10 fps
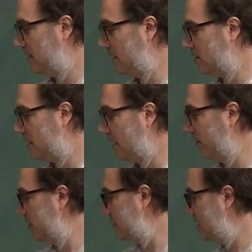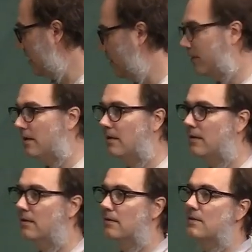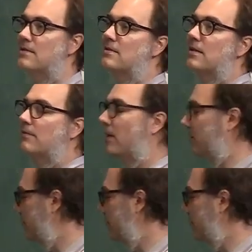region around the Sun. This is the one